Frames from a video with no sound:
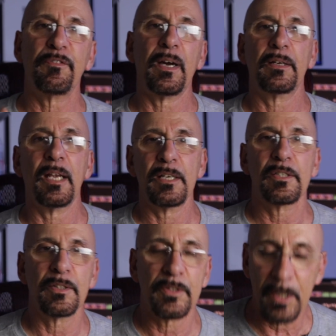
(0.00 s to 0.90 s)

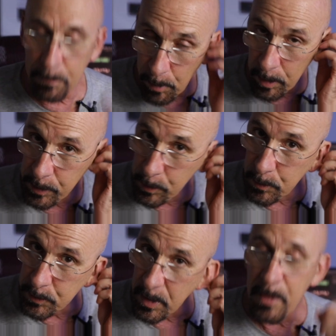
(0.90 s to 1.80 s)
foundations that Mark
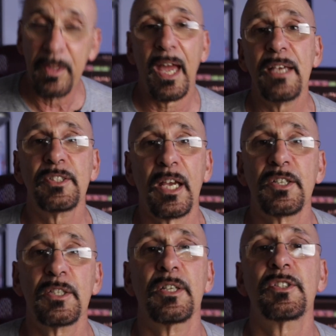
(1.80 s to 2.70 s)
used. The A
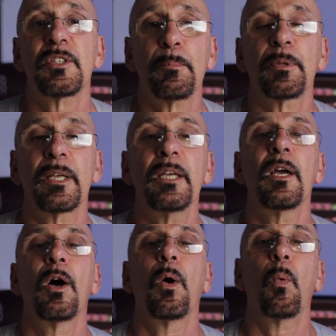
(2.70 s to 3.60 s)
section is simply
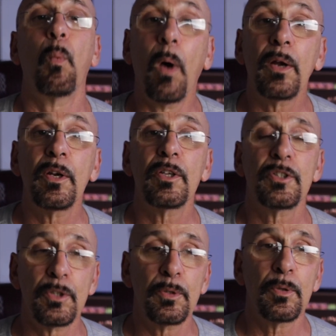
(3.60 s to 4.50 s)
1,
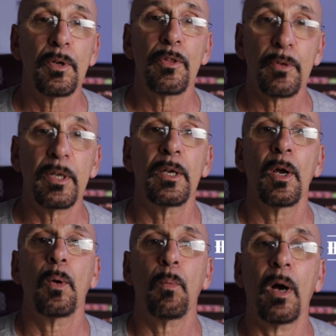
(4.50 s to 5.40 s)
2, 3,
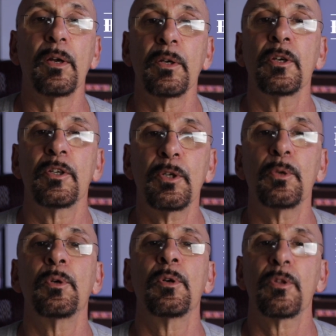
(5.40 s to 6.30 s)
1, 2,
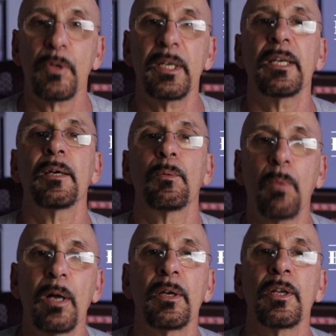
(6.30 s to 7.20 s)
3,
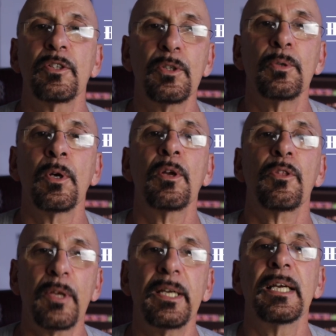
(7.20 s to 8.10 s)
1, 2,
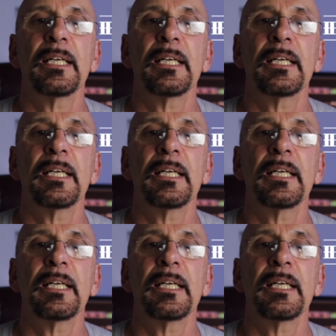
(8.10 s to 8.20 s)
3.